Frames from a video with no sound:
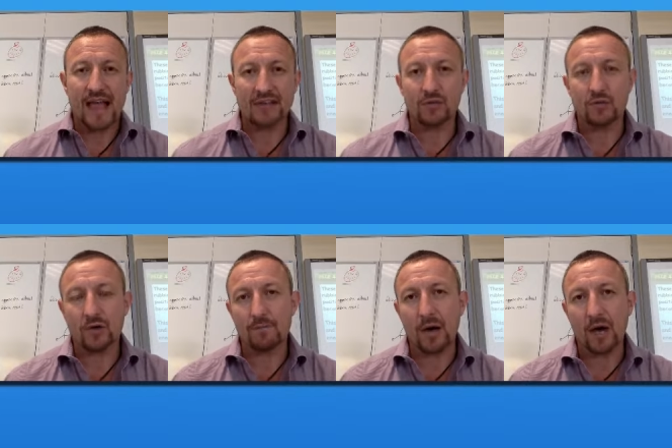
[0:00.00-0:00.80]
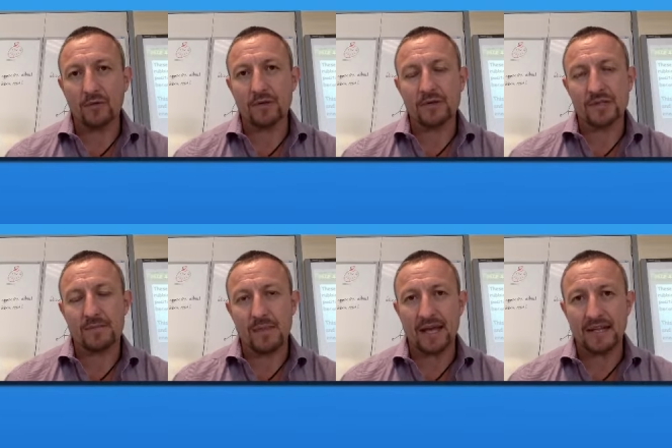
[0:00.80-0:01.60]
actual components
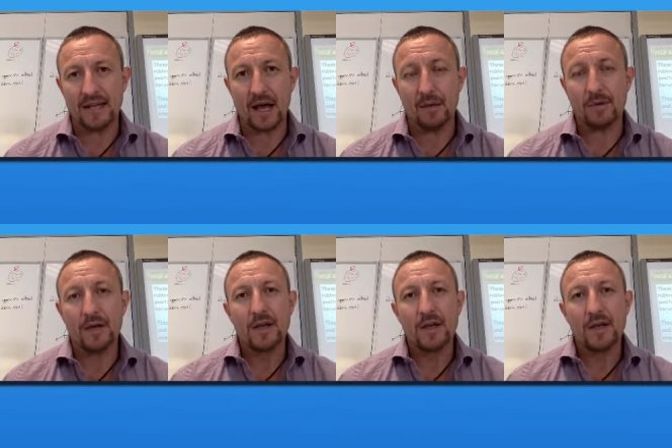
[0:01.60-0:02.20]
that made it up.